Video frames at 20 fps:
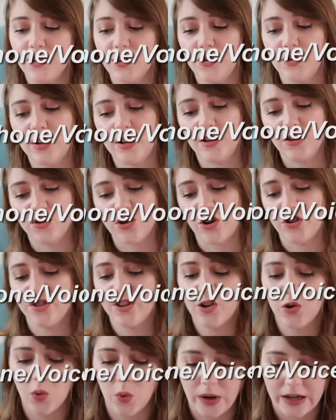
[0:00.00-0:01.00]
you can charge
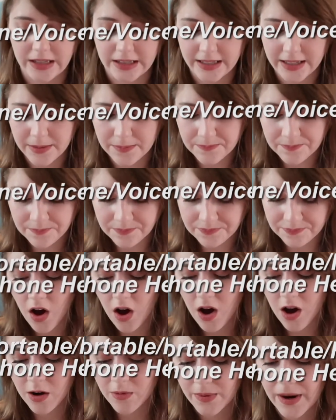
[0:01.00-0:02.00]
it quickly.
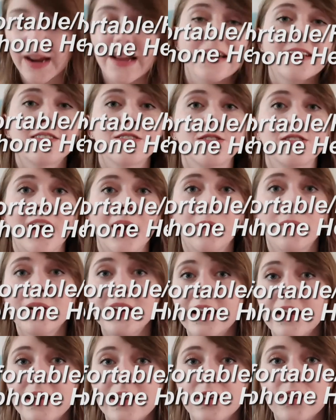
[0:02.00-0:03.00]
Alright, so now we're
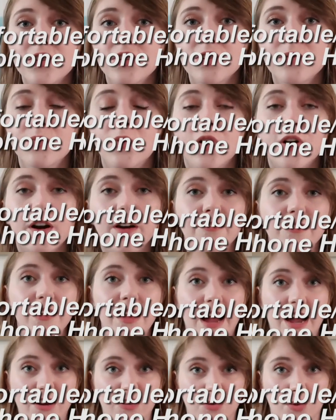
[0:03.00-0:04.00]
getting into more of the
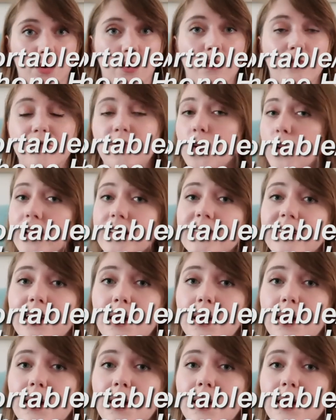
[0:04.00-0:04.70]
actual voice